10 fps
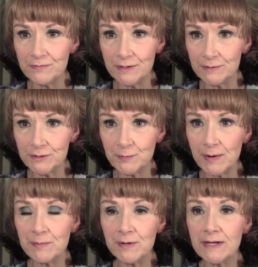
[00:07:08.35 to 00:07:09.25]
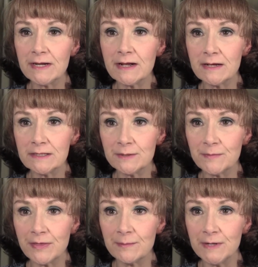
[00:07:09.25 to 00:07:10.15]
views by putting in a custom
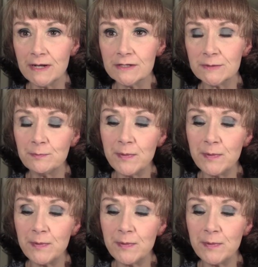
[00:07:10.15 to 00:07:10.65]
thumbnails.